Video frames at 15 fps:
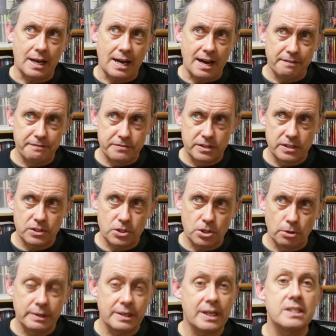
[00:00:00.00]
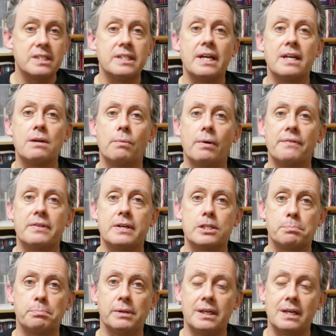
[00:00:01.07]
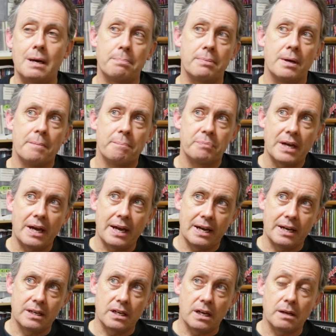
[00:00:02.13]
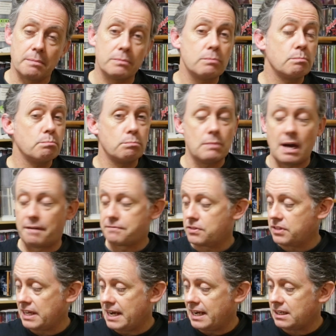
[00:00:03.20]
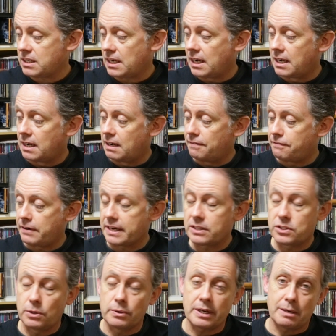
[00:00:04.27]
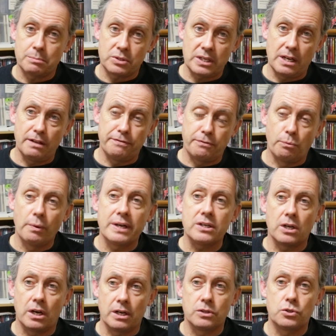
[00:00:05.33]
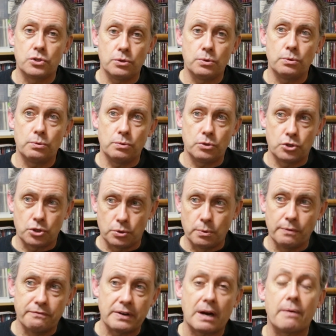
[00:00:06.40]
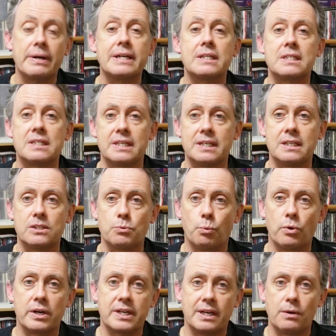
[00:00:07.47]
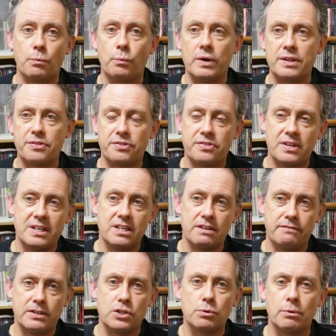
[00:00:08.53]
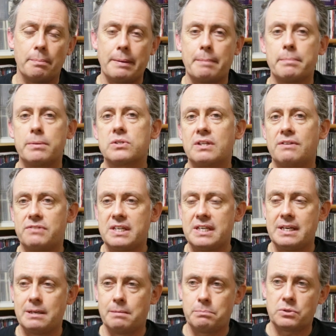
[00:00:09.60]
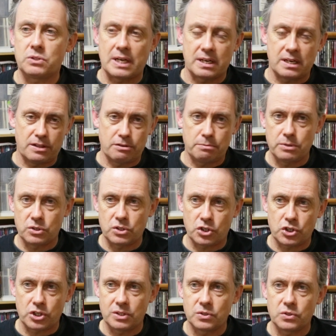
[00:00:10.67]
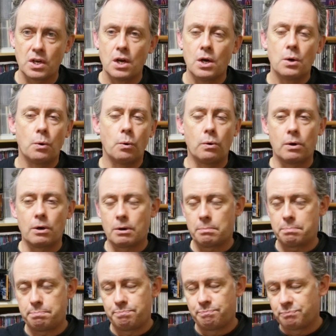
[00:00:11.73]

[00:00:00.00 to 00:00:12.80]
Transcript: After this, though, in 1981, they split up, and after that, Frank Soda himself went on to do various things working with individual members of the Imps and other musicians, or